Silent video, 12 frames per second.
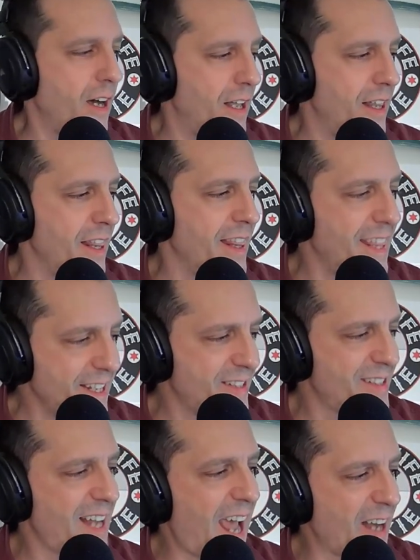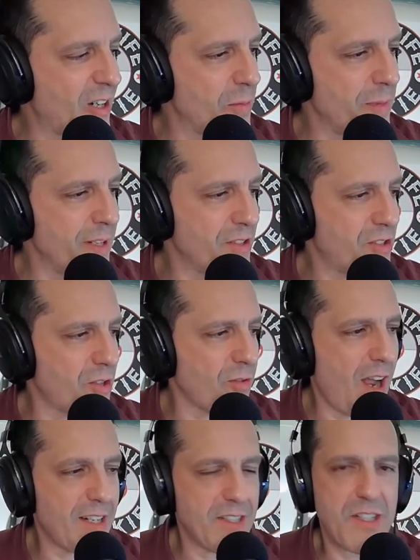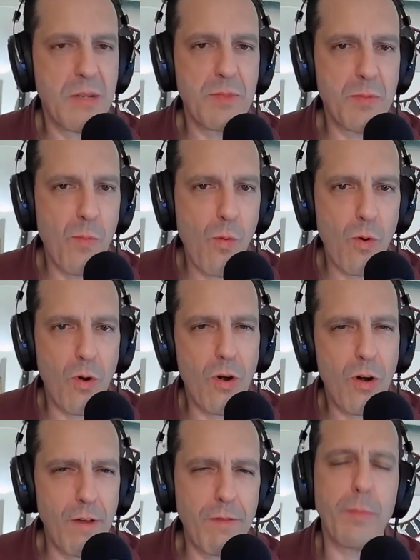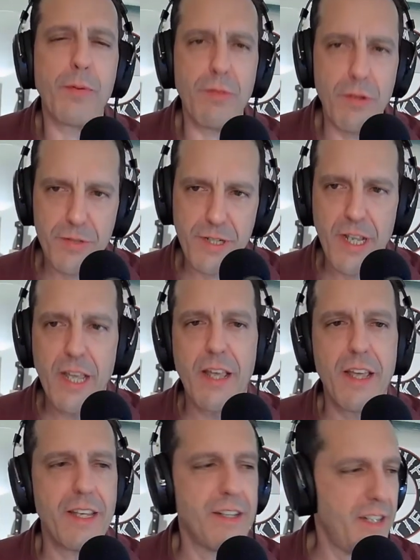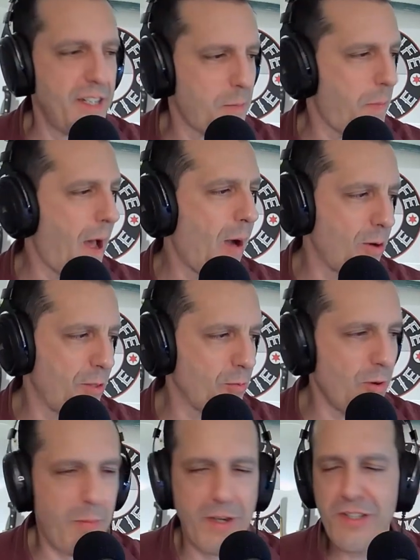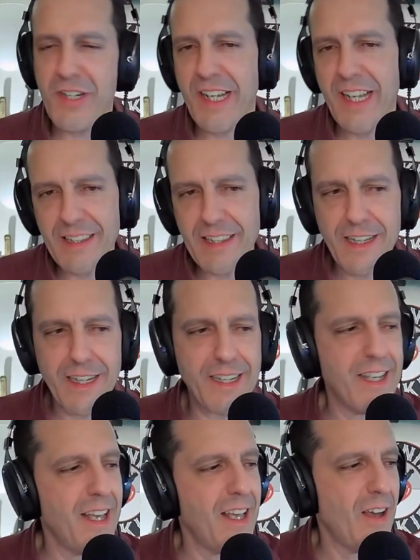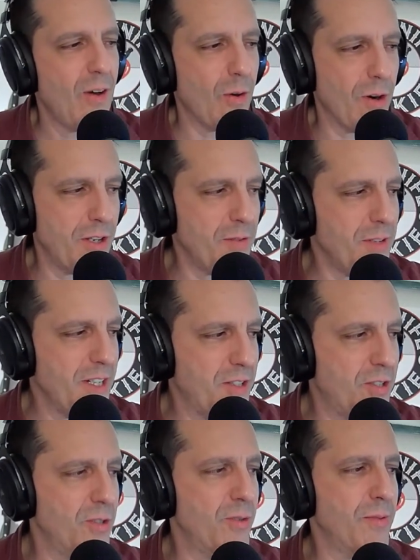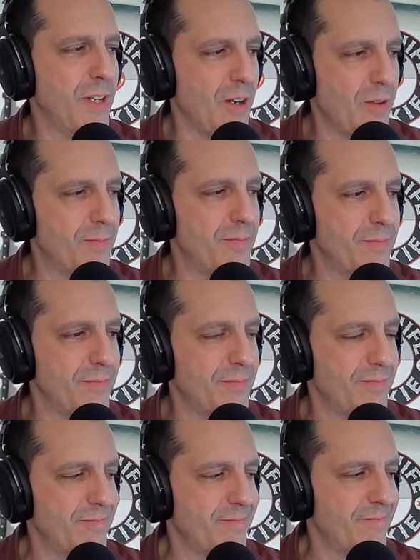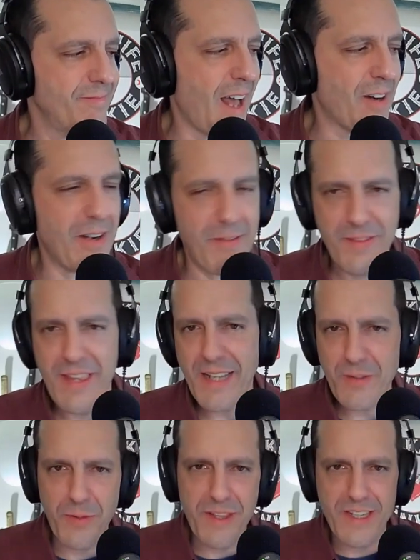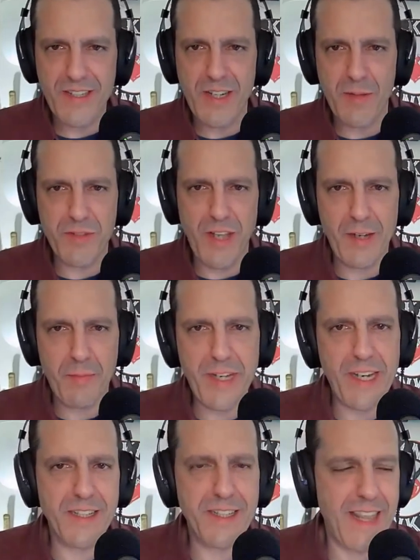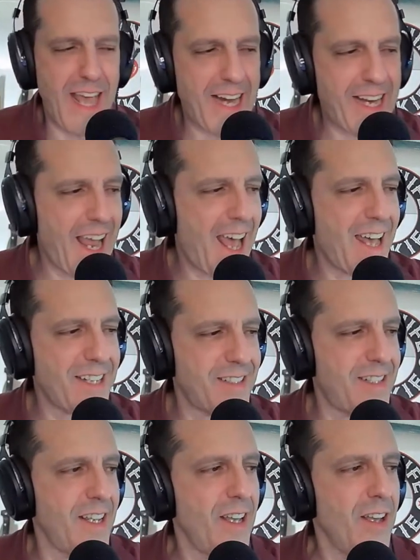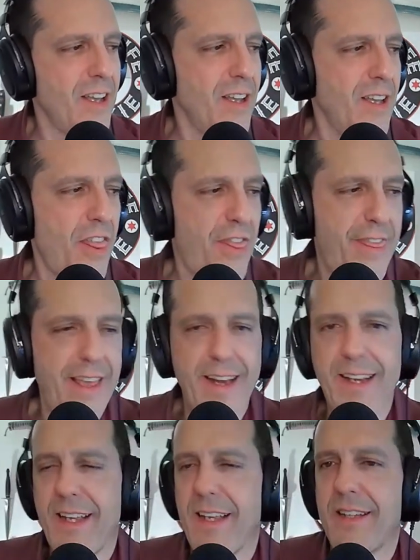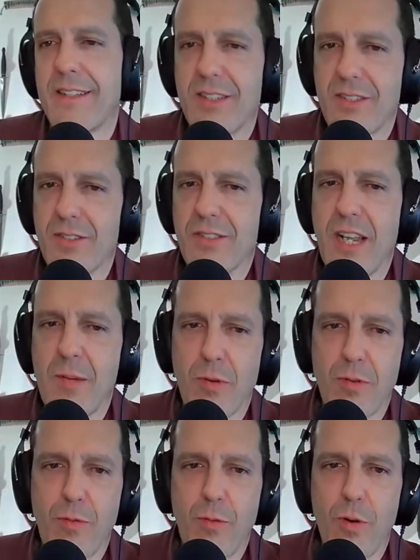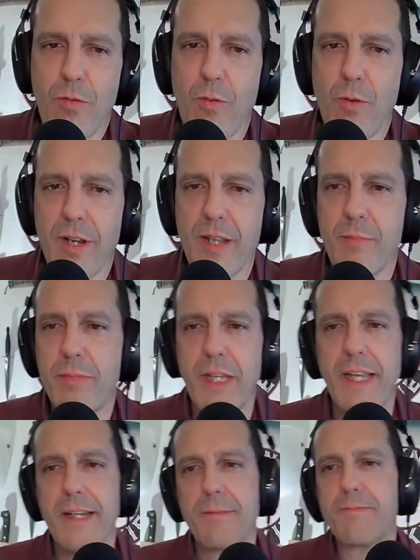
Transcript: This Ackerman Serrata seems more of a brute. You need to power through a bunch of kindling, or you need to, you know, I don't know. That's what this seems like because of that cast, thick, distal tapered 440 blade.